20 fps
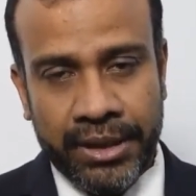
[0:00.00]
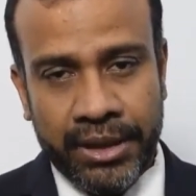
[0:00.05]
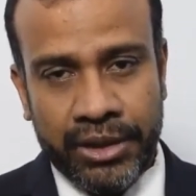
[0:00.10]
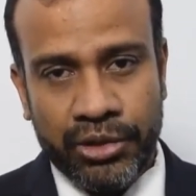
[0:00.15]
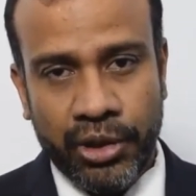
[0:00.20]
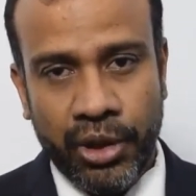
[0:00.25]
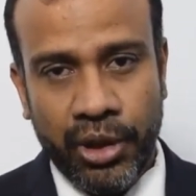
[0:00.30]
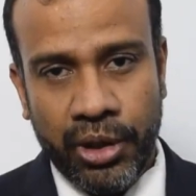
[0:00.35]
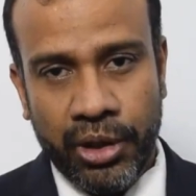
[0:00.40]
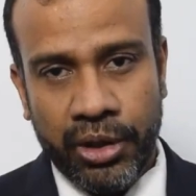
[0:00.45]

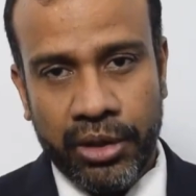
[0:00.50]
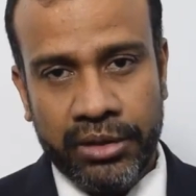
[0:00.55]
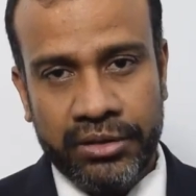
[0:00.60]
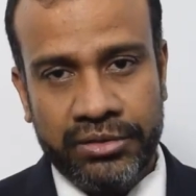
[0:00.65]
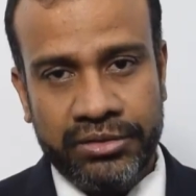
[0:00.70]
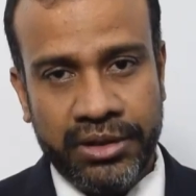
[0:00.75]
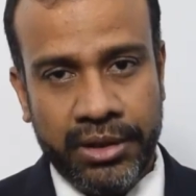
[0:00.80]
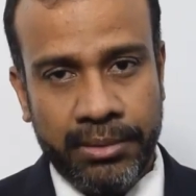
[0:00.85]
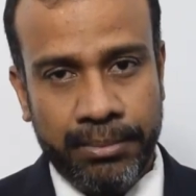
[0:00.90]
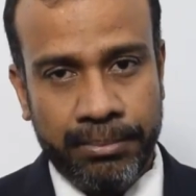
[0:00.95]
thorn,
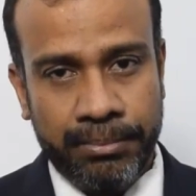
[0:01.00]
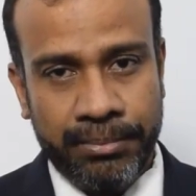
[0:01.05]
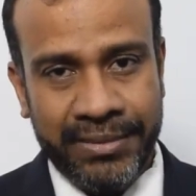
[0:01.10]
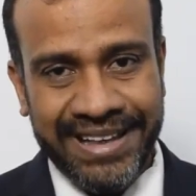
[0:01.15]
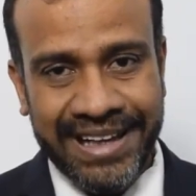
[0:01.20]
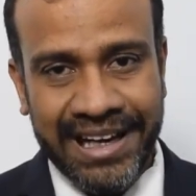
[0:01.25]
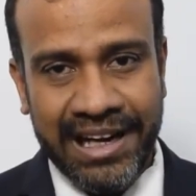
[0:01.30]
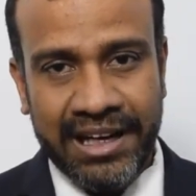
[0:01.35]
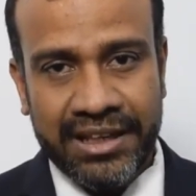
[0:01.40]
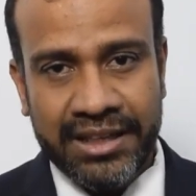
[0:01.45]
some
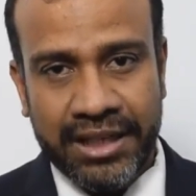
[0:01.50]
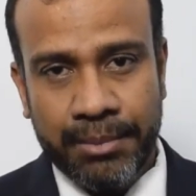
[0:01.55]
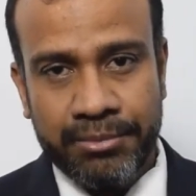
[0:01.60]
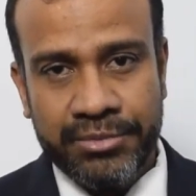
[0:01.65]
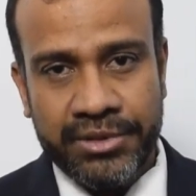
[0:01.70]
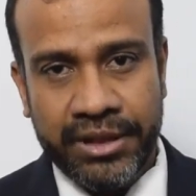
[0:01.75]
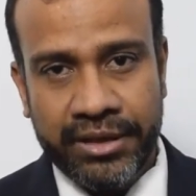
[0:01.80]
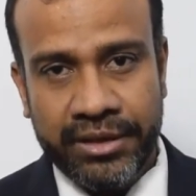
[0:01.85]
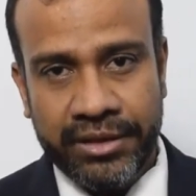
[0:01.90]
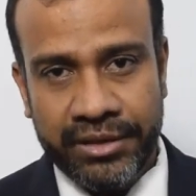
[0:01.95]
nail
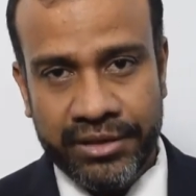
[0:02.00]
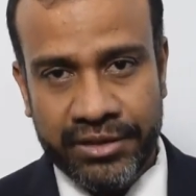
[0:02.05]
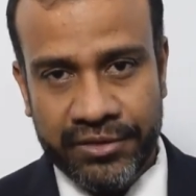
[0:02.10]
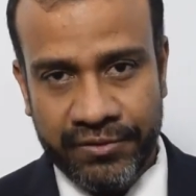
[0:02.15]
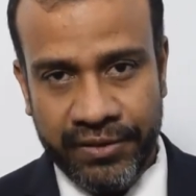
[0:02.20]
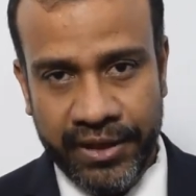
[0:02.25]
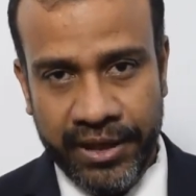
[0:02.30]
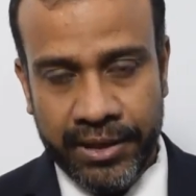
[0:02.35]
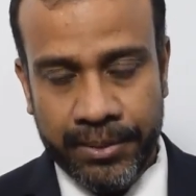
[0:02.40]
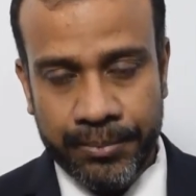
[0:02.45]
comes under his
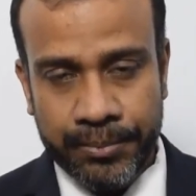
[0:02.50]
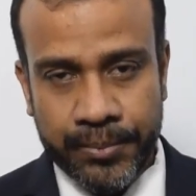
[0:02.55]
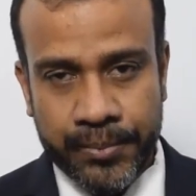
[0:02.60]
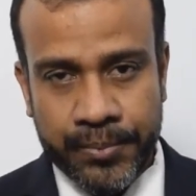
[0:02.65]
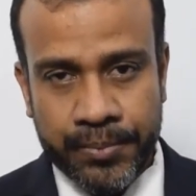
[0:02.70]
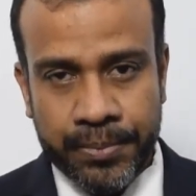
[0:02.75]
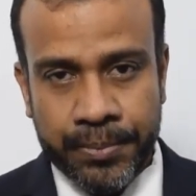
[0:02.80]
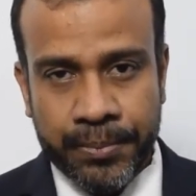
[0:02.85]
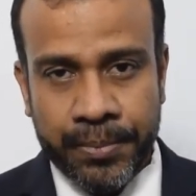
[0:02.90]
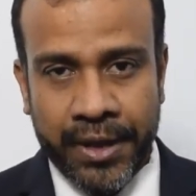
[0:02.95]
feet,
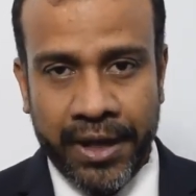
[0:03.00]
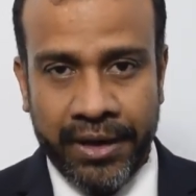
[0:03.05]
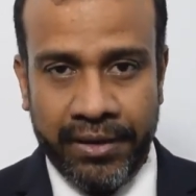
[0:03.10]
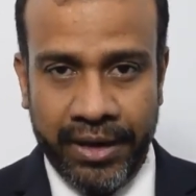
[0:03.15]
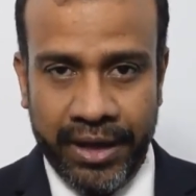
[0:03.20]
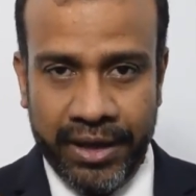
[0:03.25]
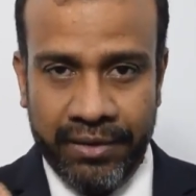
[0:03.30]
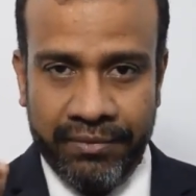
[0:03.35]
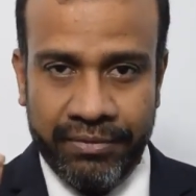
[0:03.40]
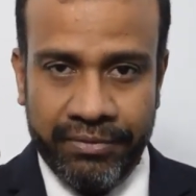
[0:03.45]

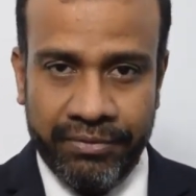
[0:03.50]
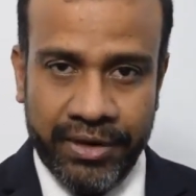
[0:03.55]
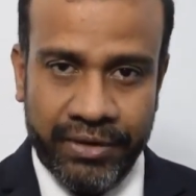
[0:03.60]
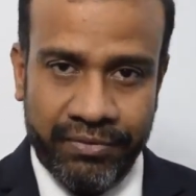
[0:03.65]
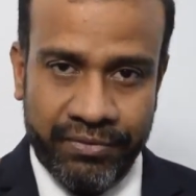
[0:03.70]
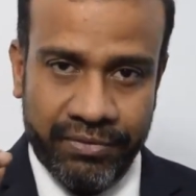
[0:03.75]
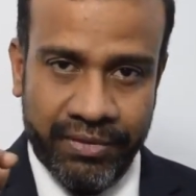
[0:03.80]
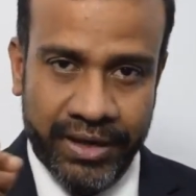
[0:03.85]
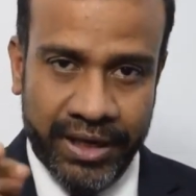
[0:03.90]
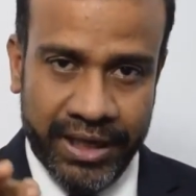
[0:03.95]
and
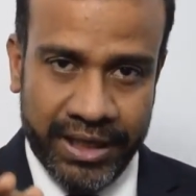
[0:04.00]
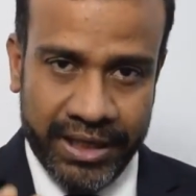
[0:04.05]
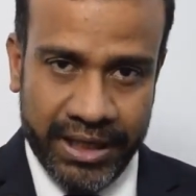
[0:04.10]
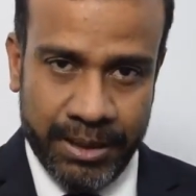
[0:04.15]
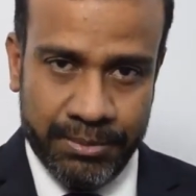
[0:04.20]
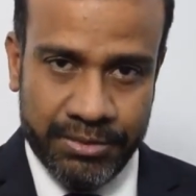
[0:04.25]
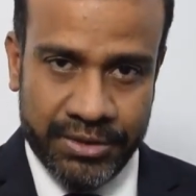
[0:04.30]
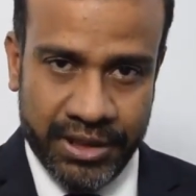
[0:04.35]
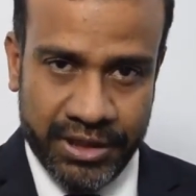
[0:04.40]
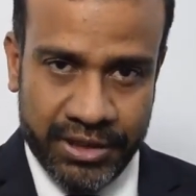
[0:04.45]
when he
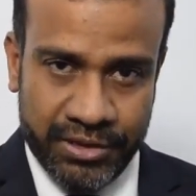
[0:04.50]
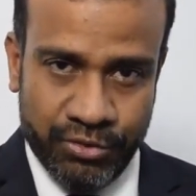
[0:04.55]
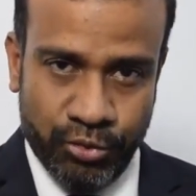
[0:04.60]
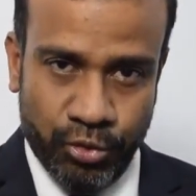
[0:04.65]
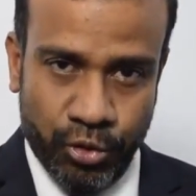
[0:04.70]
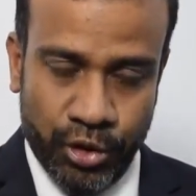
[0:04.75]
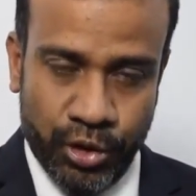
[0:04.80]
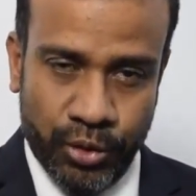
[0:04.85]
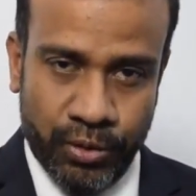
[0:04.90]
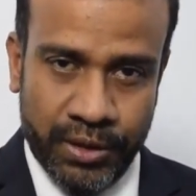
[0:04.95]
keeps his
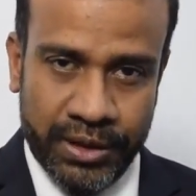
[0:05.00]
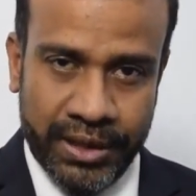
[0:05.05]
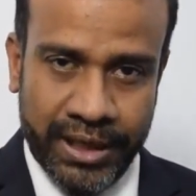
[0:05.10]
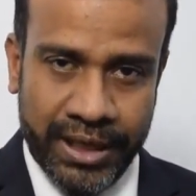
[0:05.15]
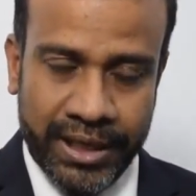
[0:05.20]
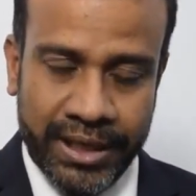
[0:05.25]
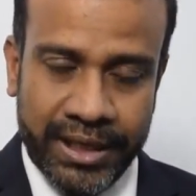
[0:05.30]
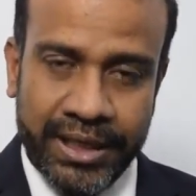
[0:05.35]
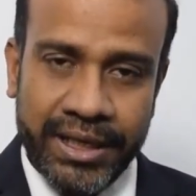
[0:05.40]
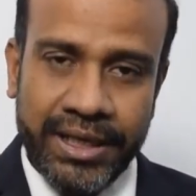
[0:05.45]
foot over
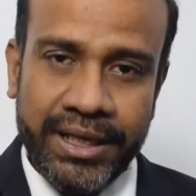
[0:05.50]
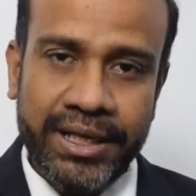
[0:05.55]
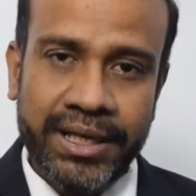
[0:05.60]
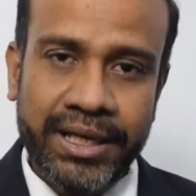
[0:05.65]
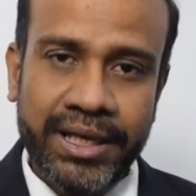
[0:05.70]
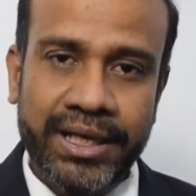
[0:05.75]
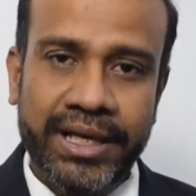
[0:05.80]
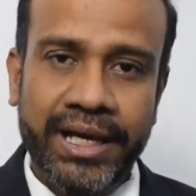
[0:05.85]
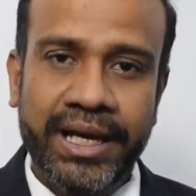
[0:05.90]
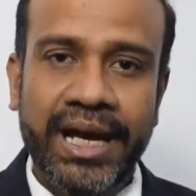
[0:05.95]
that,
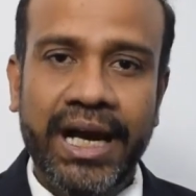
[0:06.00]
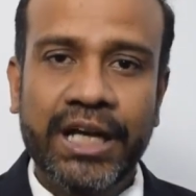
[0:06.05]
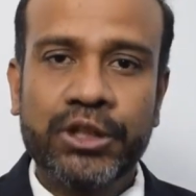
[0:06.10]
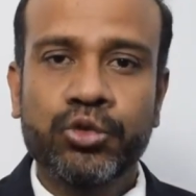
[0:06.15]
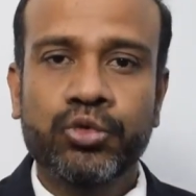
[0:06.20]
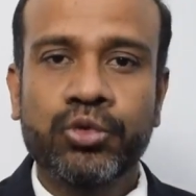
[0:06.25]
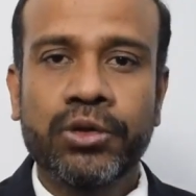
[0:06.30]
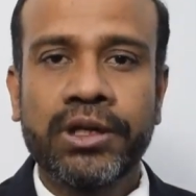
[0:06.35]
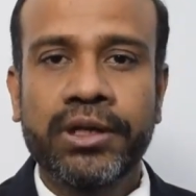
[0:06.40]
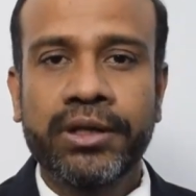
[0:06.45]
he can
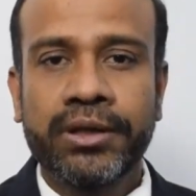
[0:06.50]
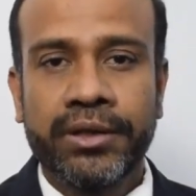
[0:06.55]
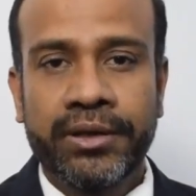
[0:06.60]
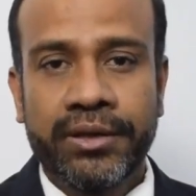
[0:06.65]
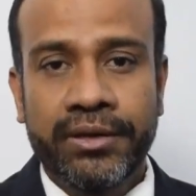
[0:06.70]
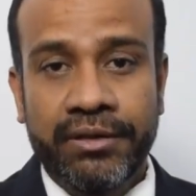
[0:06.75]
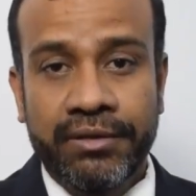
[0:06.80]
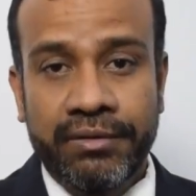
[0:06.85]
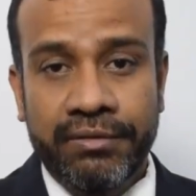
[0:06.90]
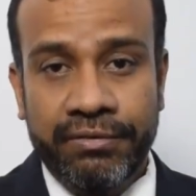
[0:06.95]
actually
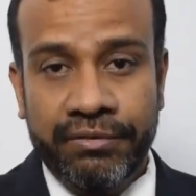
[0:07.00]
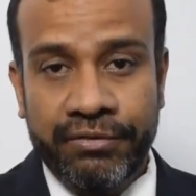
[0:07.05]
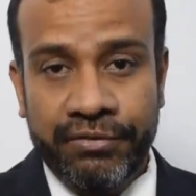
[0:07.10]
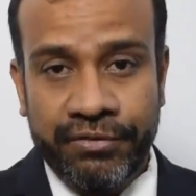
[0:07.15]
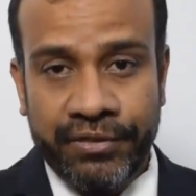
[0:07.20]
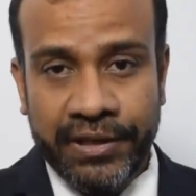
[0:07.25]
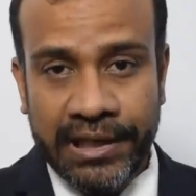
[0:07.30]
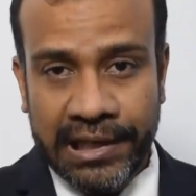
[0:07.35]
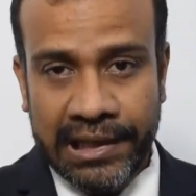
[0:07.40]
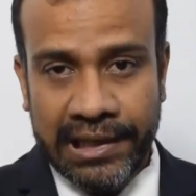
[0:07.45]

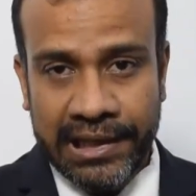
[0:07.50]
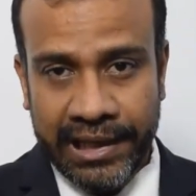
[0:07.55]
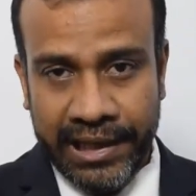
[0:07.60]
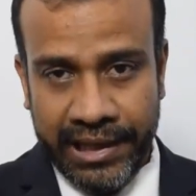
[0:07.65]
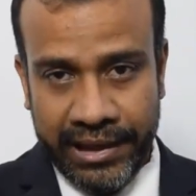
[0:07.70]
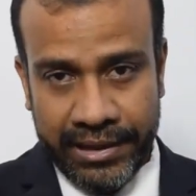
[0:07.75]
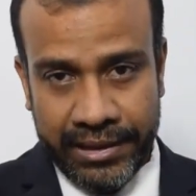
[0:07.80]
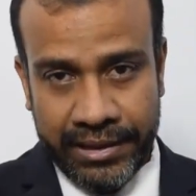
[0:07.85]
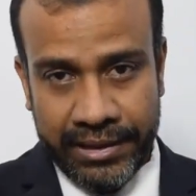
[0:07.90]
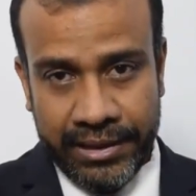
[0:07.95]
feel
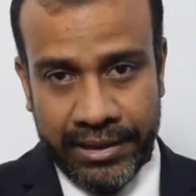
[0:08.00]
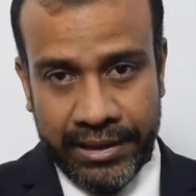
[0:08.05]
that.